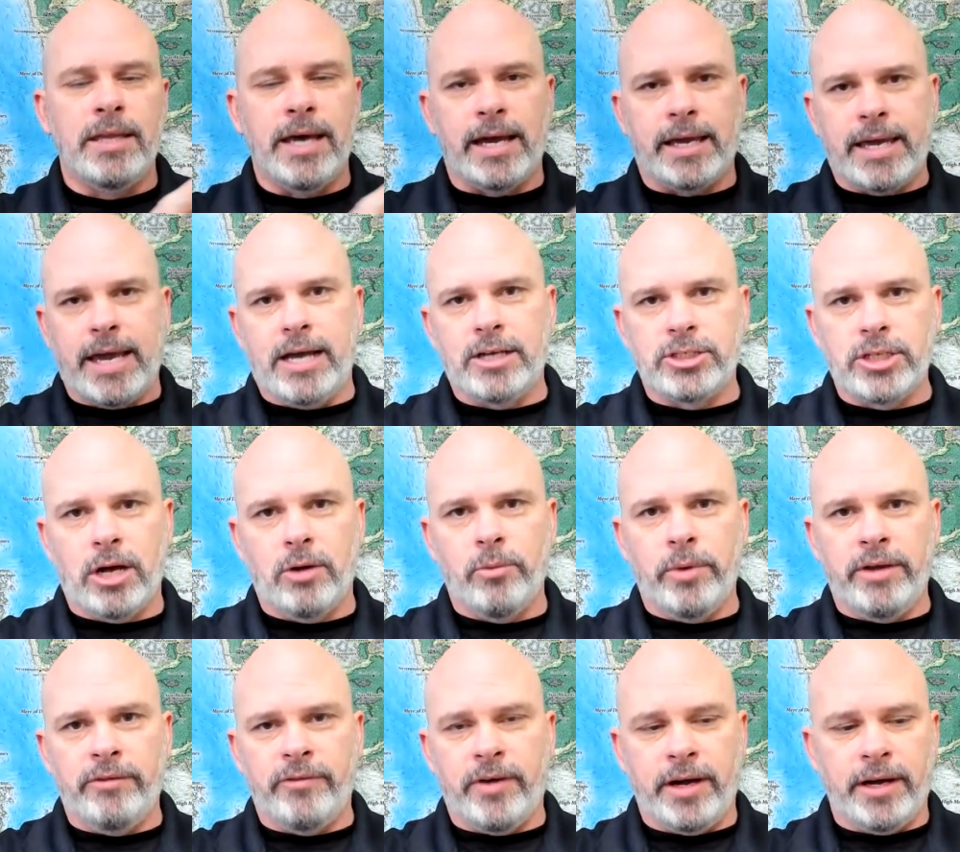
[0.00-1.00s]
That cash
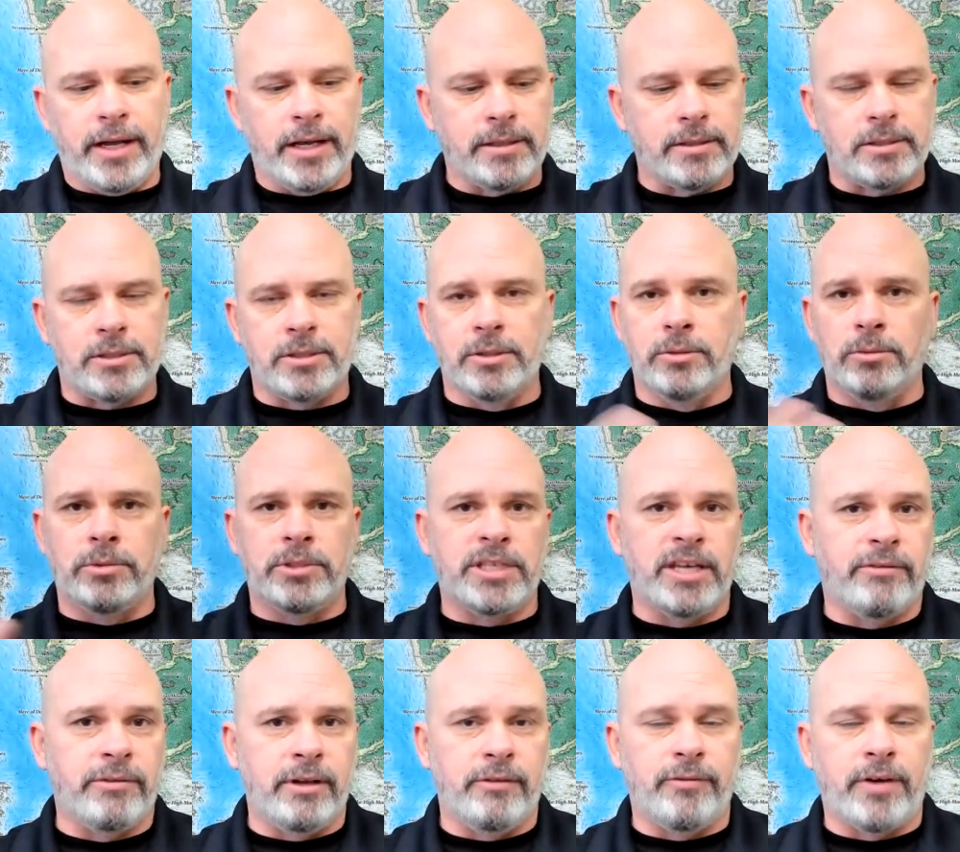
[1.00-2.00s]
out refinance to
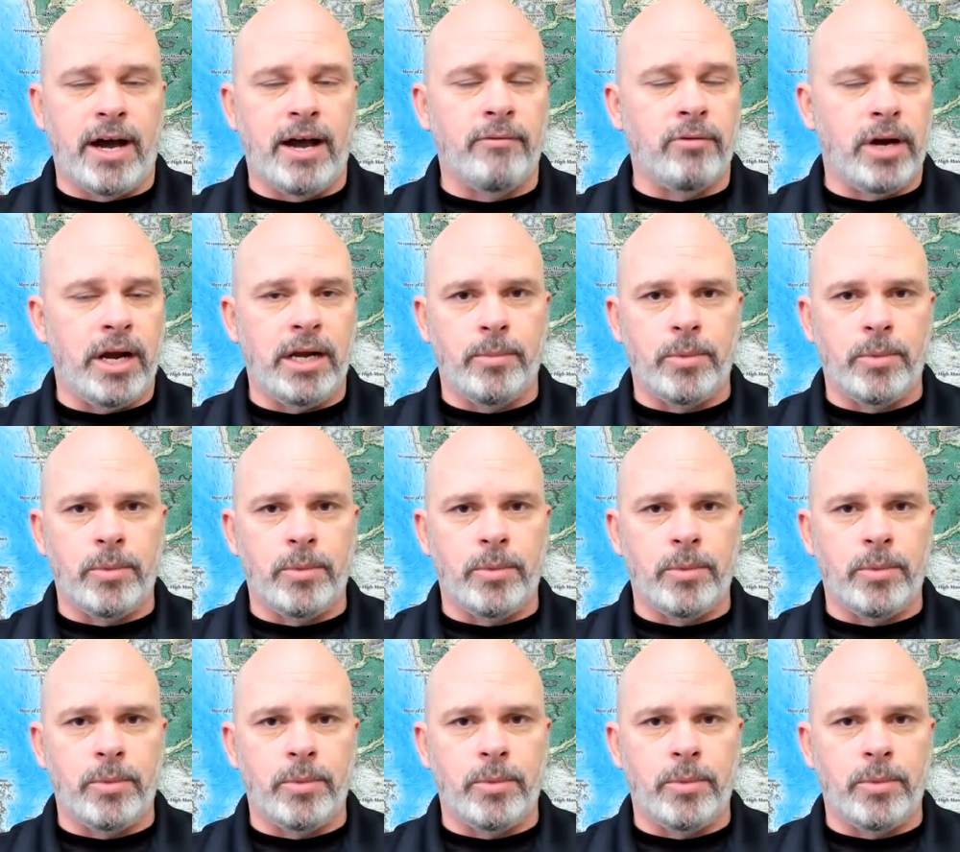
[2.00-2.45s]
75